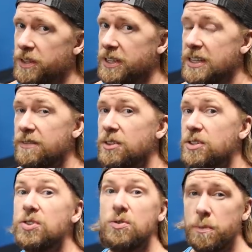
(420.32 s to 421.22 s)
feel like even the
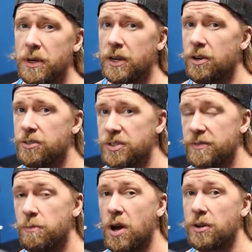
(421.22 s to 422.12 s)
superheroes of
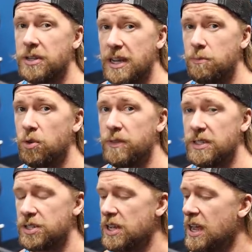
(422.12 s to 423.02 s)
the modern day
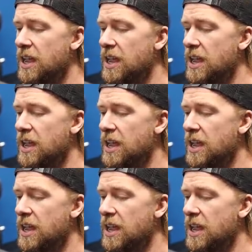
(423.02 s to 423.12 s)
movies,